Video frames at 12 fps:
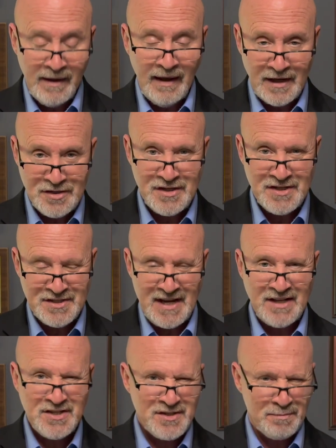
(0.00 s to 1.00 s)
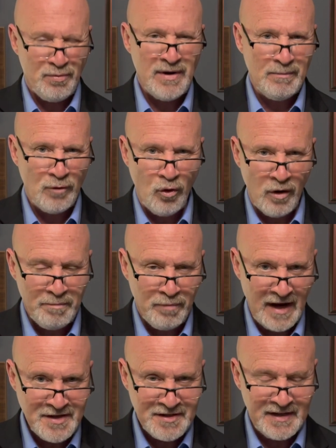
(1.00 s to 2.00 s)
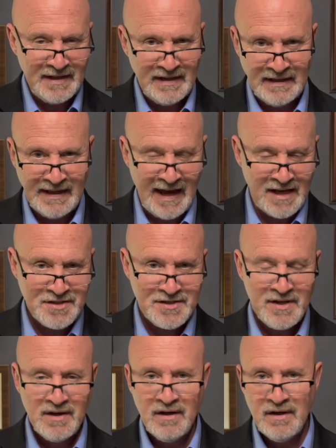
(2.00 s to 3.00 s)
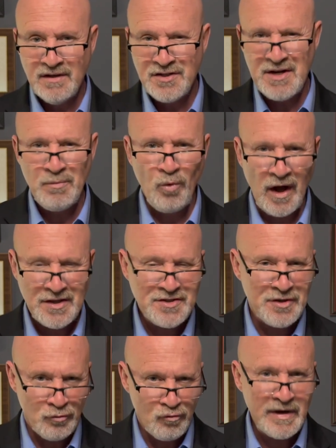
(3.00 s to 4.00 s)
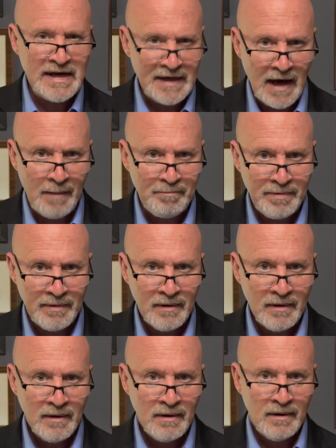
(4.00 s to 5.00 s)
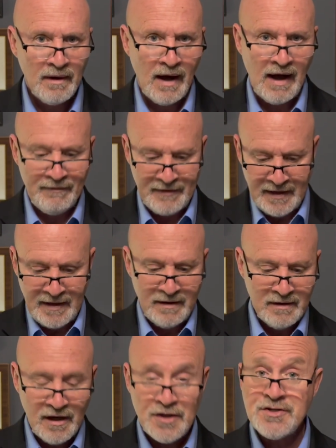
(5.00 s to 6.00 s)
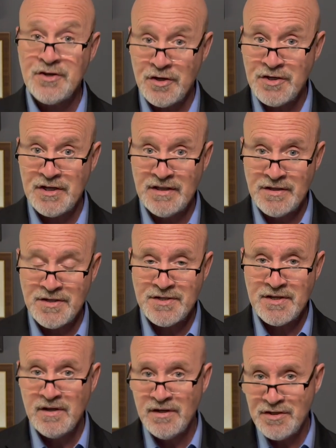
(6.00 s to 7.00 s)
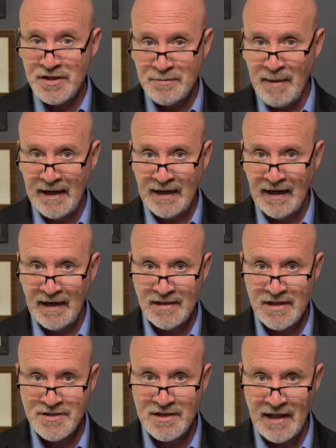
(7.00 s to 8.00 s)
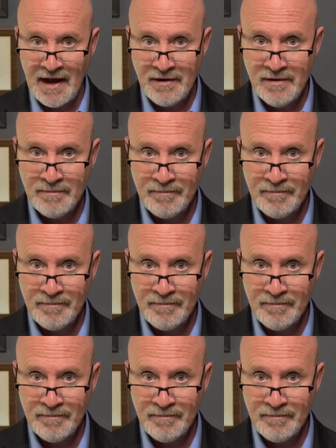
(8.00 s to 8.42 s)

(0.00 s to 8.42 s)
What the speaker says: And she cites Supreme Court precedent in case Jim wants to read up on the assertions she's making in this letter.